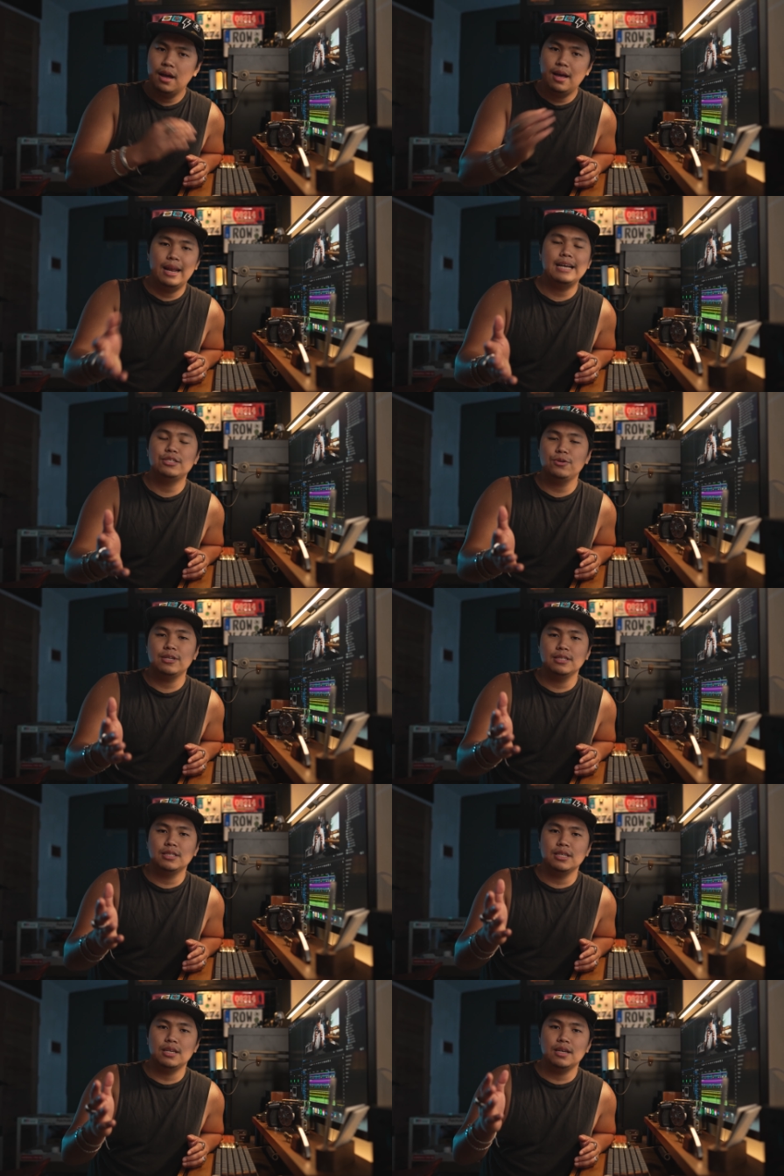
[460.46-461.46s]
And as you can
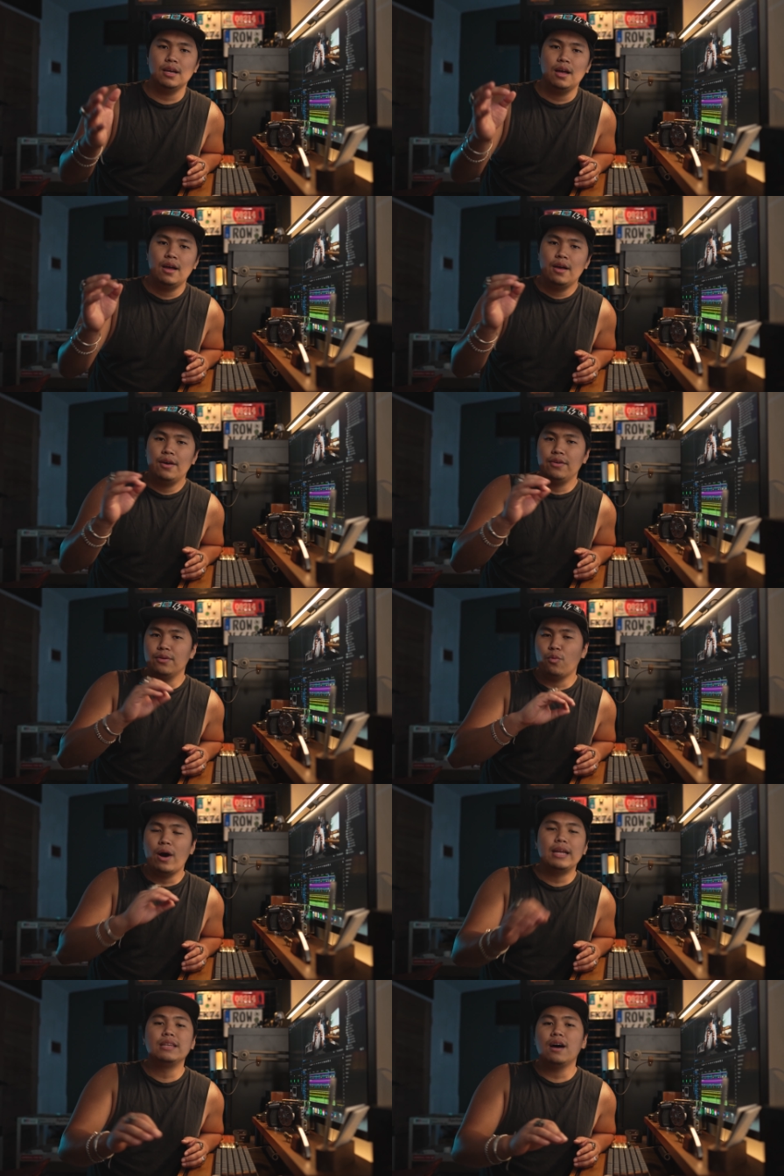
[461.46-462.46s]
see, the
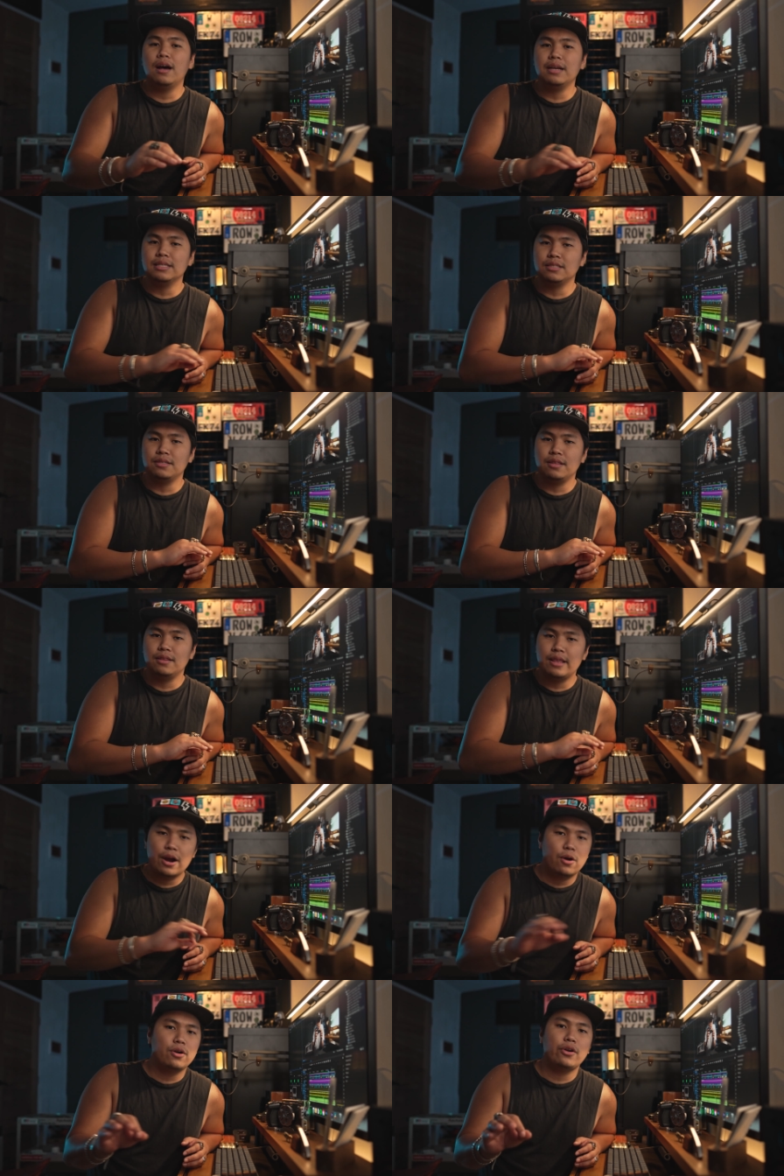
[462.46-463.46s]
white dot is
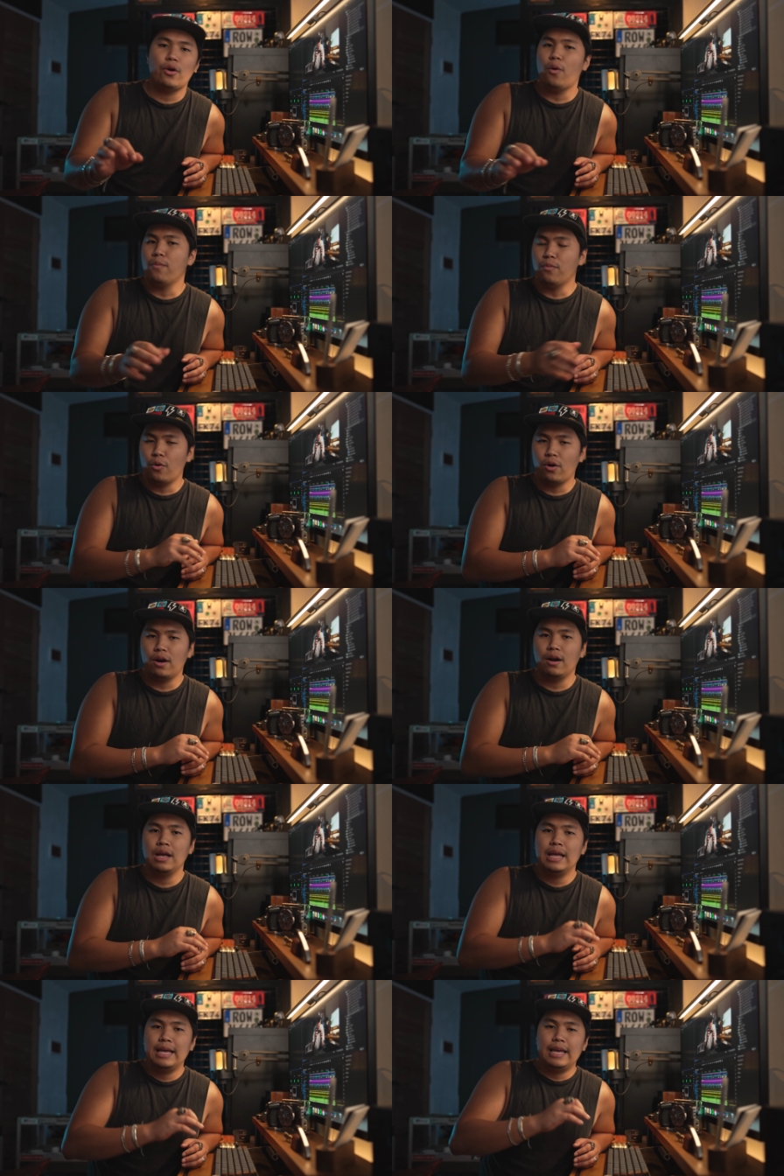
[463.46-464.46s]
there no
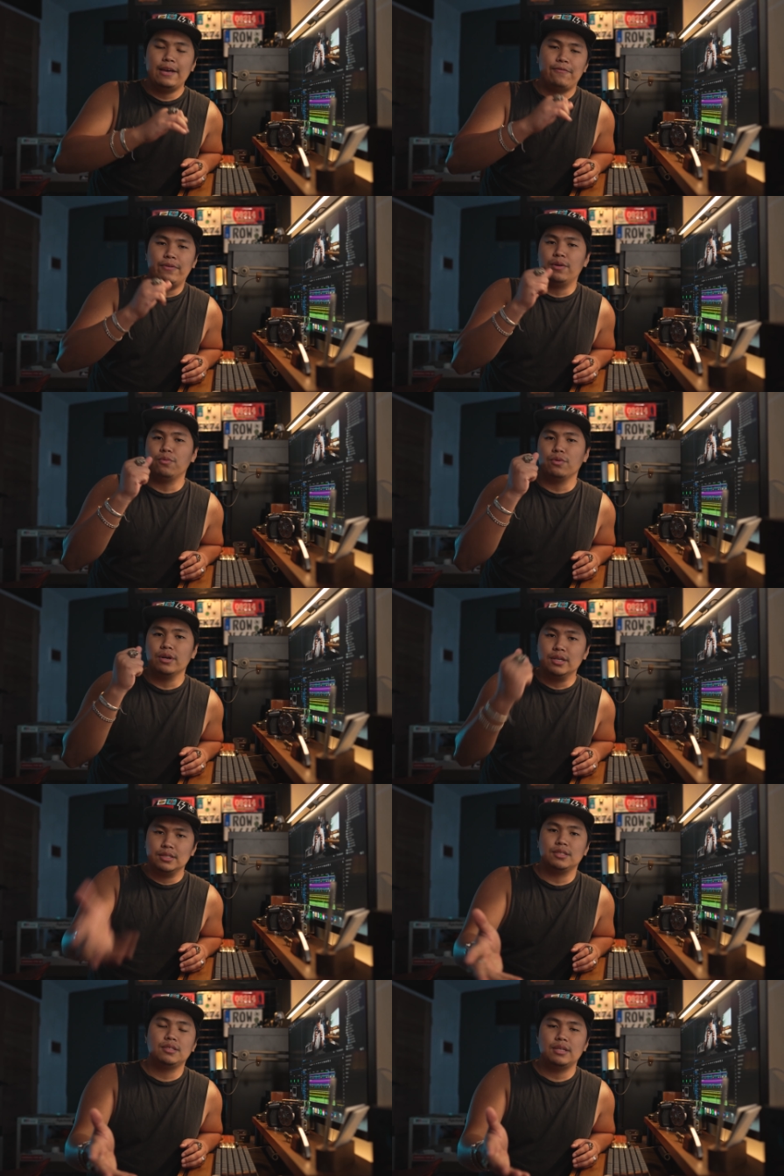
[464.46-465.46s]
more. If it
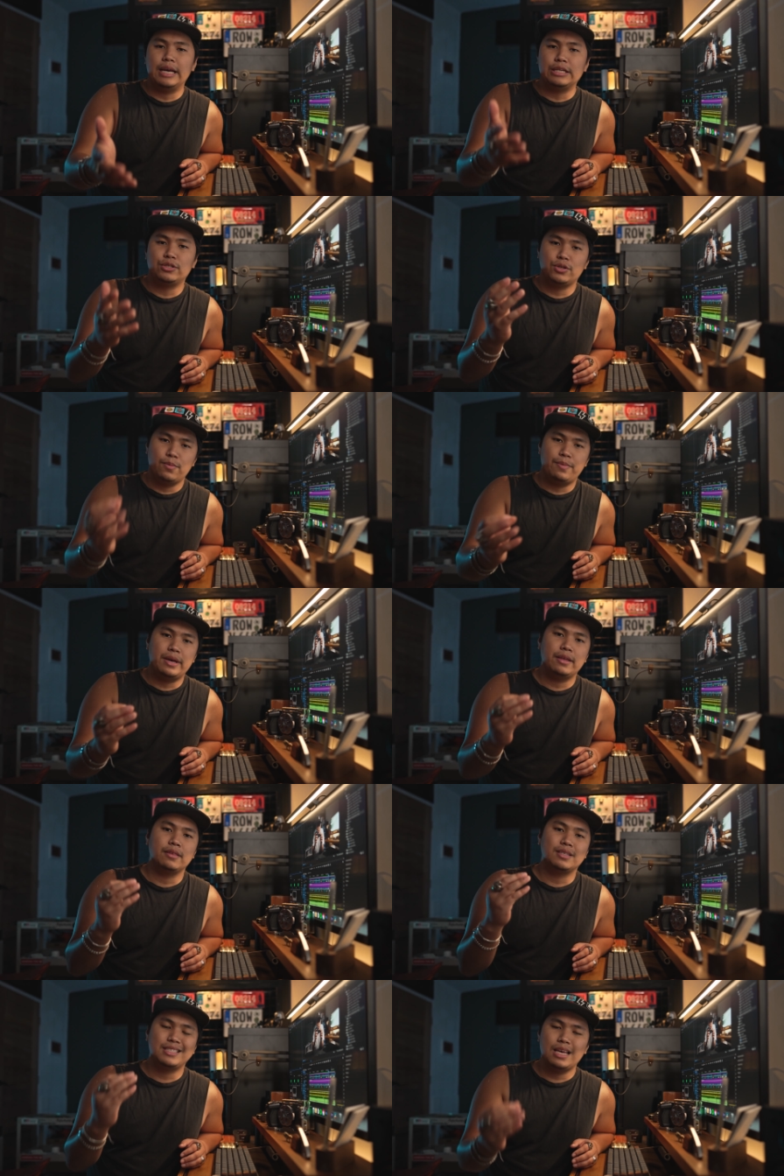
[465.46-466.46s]
was, it should be
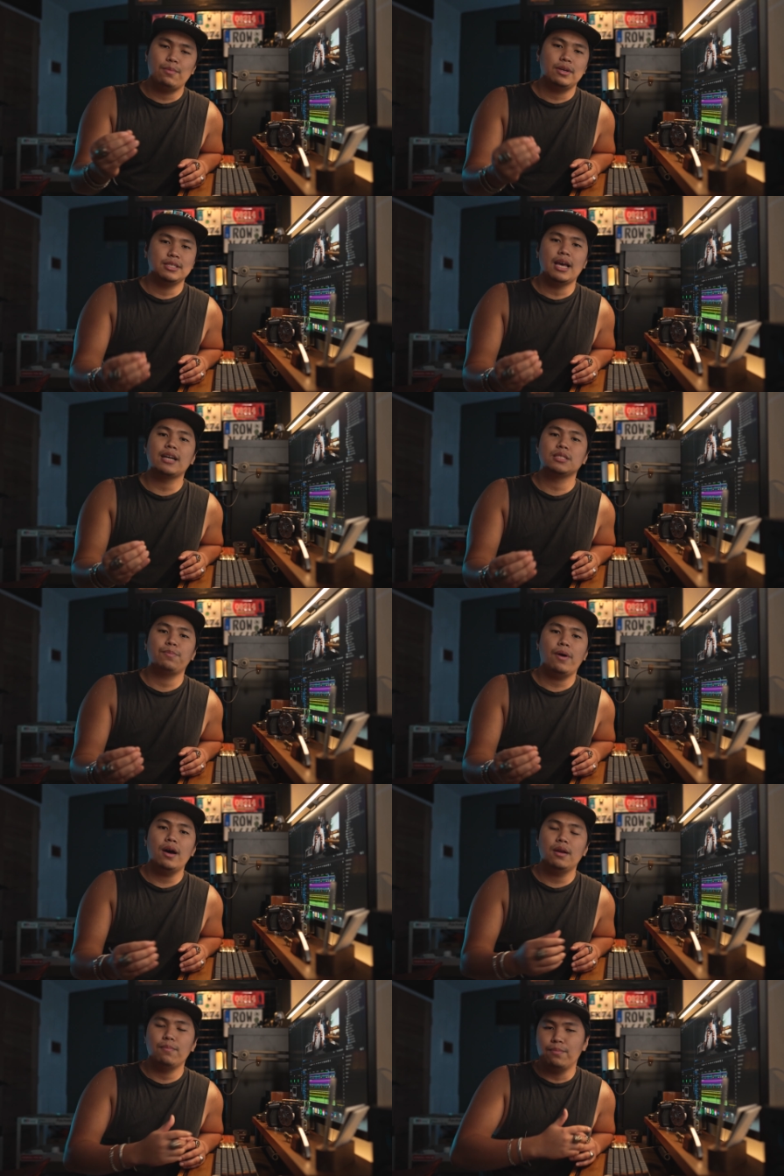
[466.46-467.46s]
in the same exact
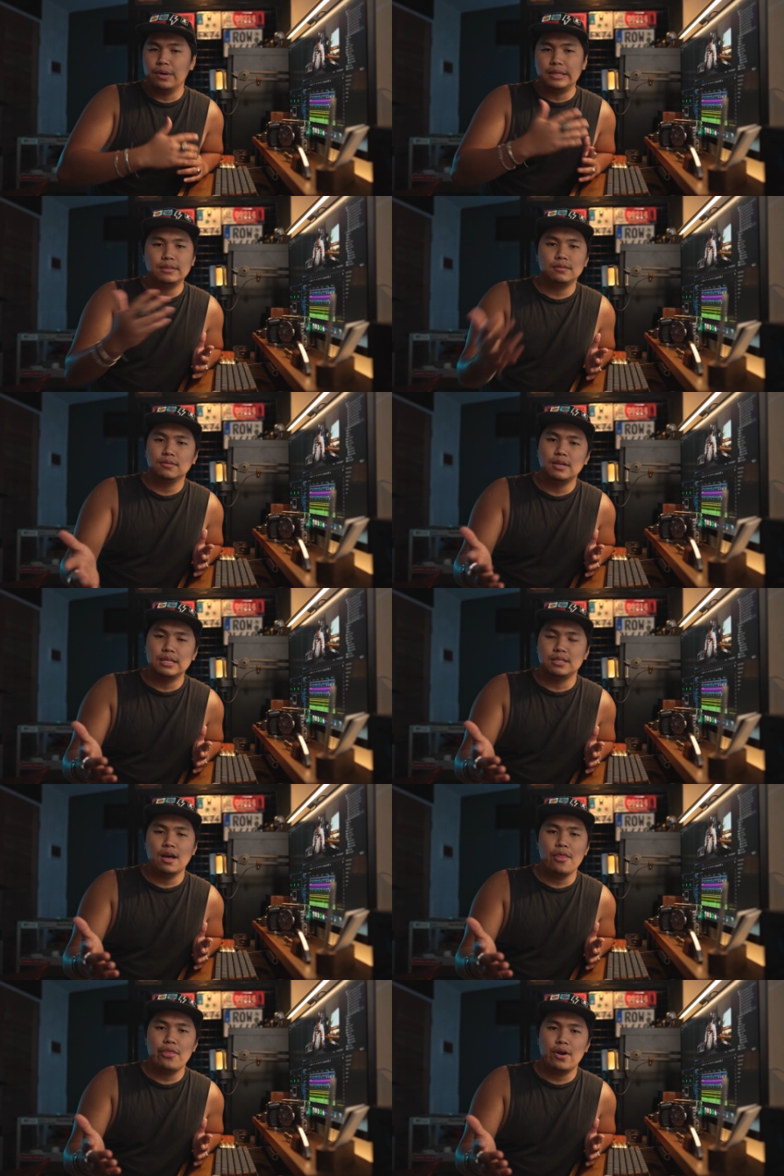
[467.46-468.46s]
spot, but it's
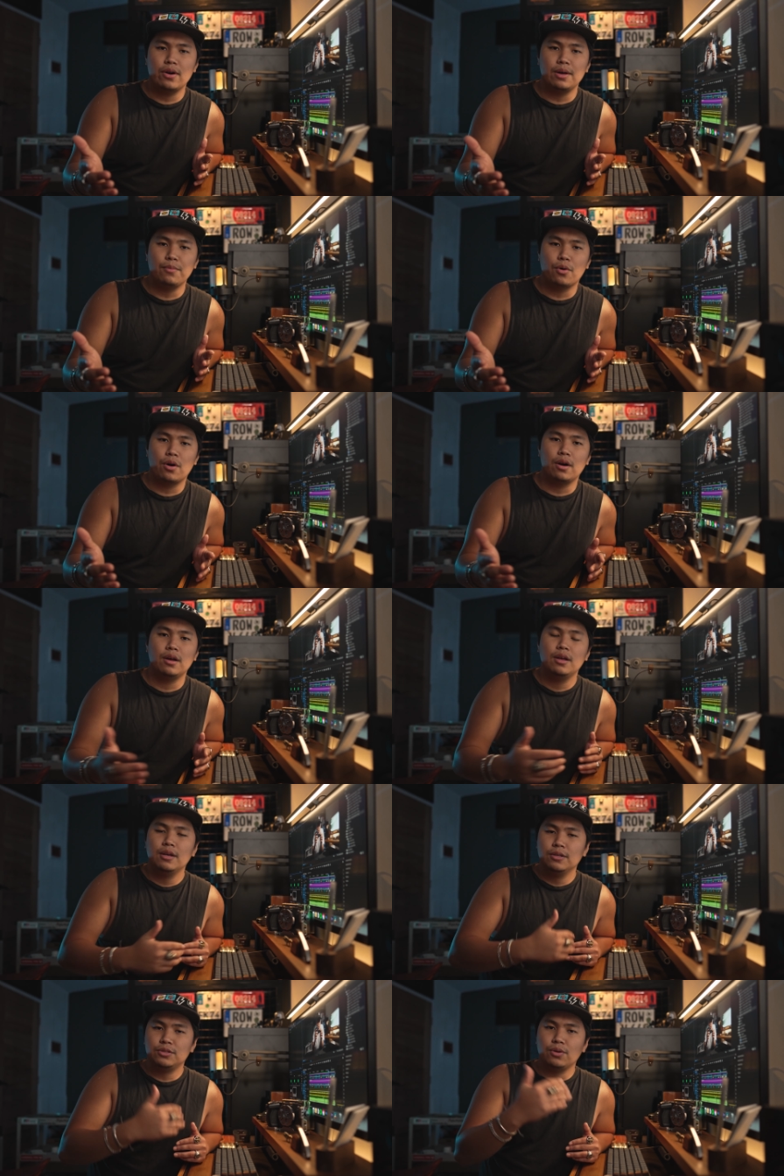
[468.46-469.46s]
not there anymore.
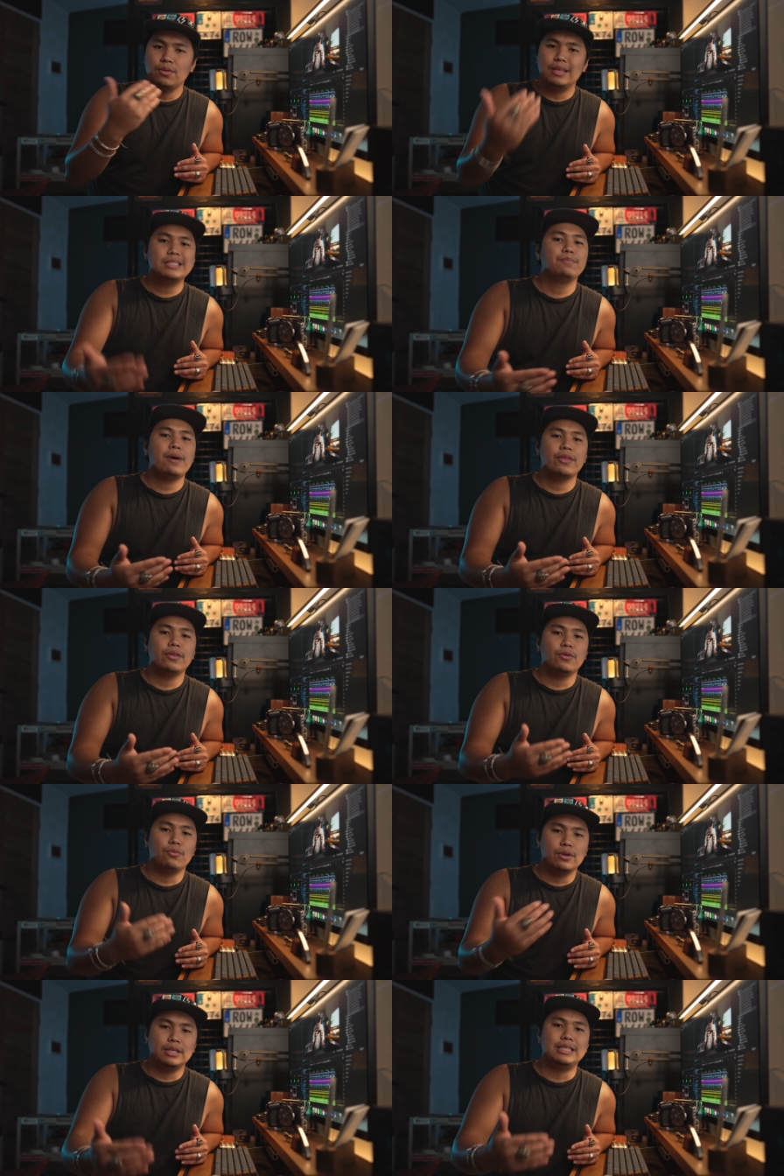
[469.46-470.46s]
So this method
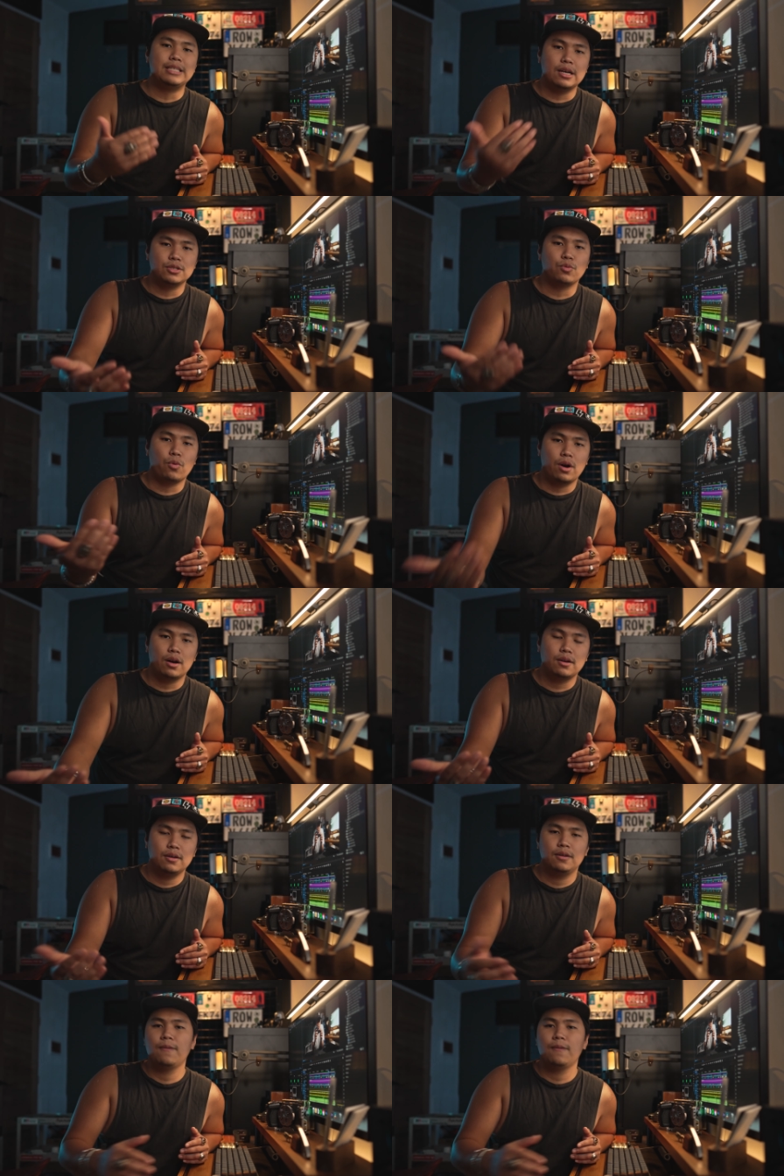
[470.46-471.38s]
really does work.